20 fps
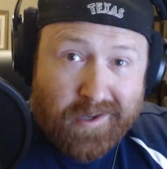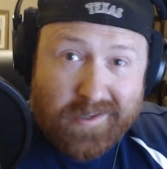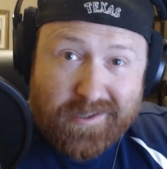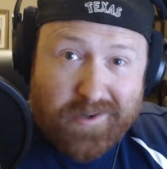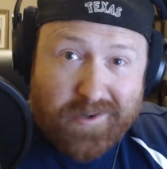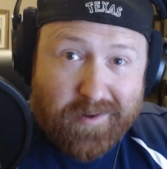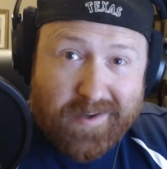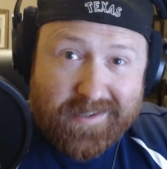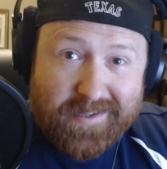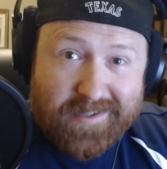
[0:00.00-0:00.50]
It's
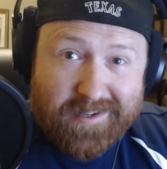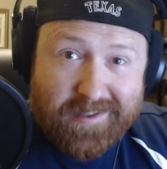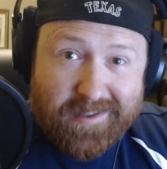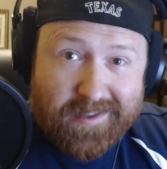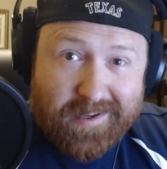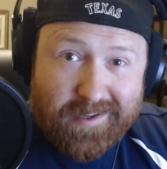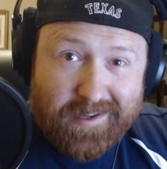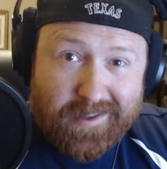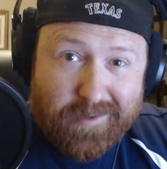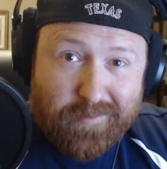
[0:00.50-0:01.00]
crazy to
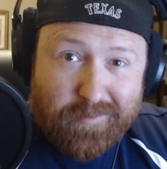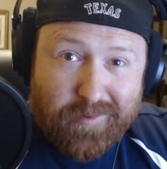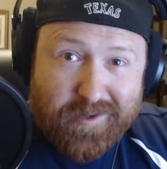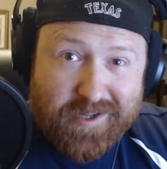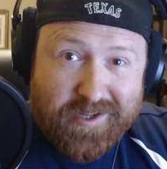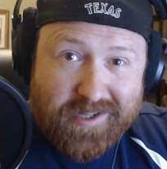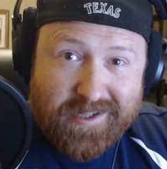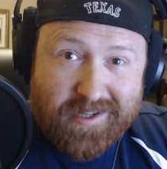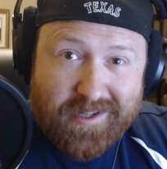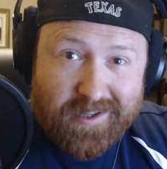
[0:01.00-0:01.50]
think that we're
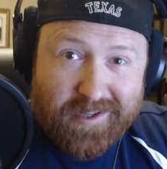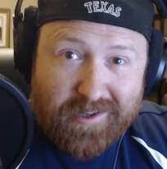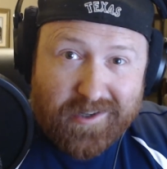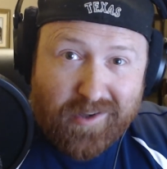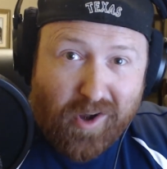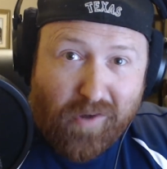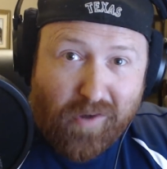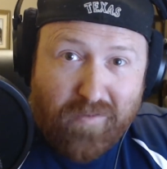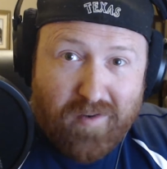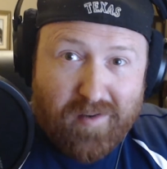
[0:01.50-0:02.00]
just a little
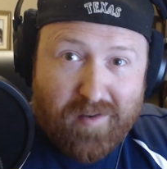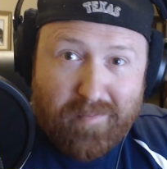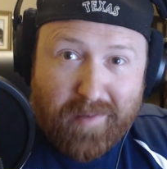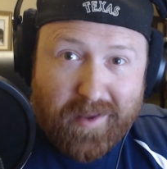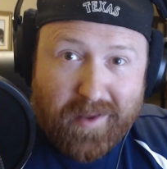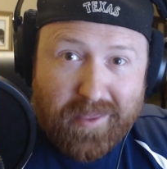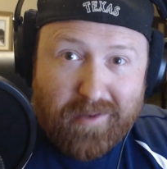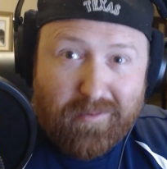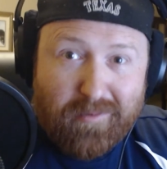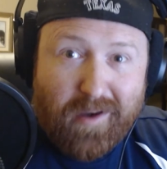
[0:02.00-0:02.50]
over a
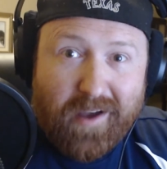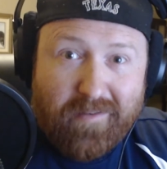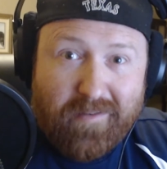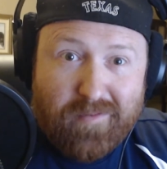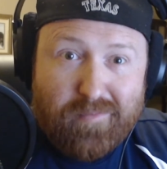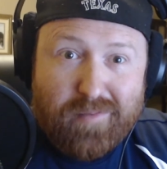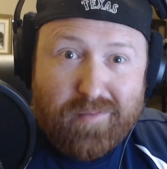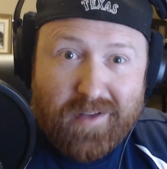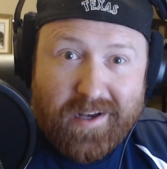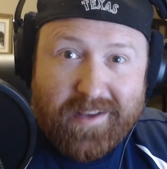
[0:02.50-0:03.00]
month away
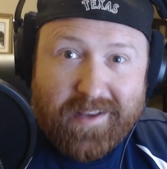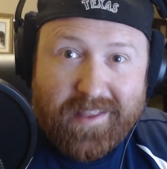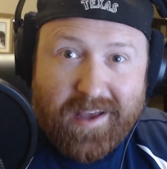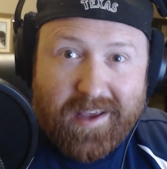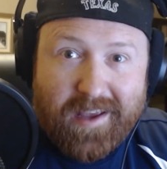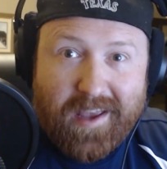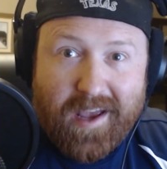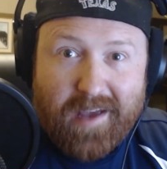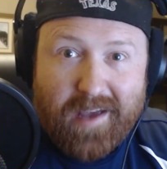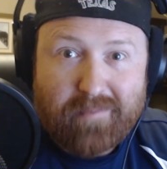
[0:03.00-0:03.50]
from playing that
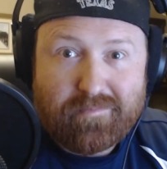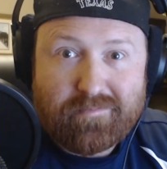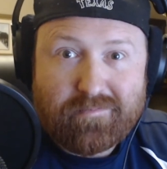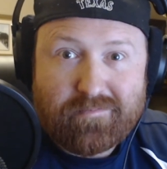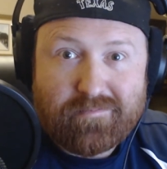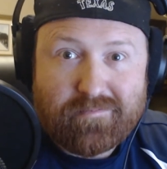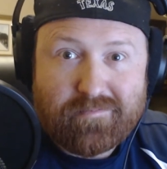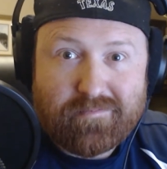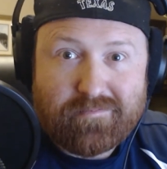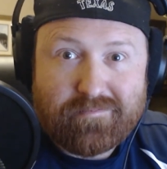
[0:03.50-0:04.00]
game.
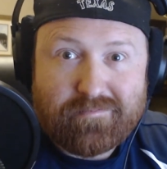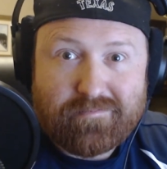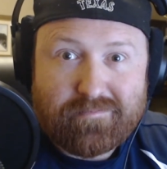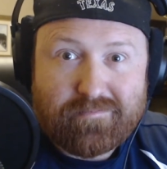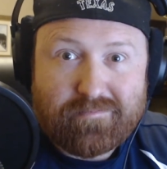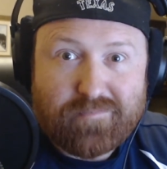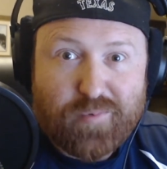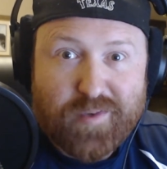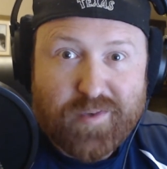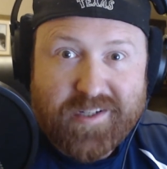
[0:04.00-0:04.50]

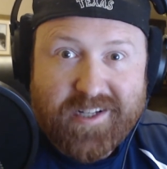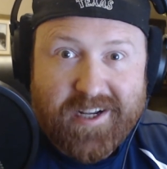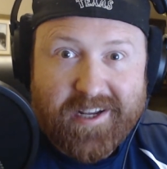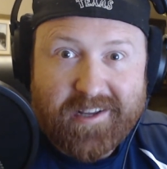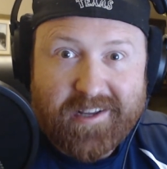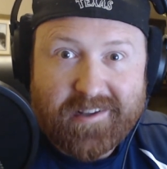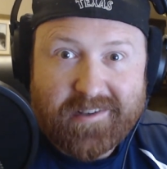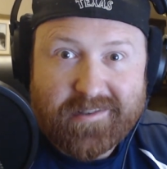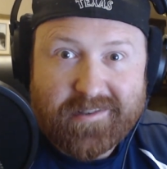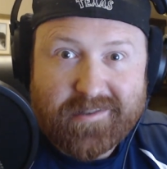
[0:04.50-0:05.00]

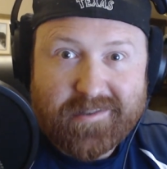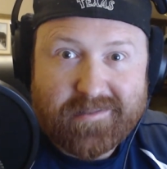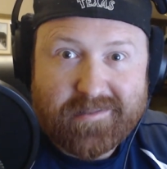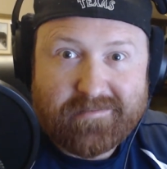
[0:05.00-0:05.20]
Ridiculous.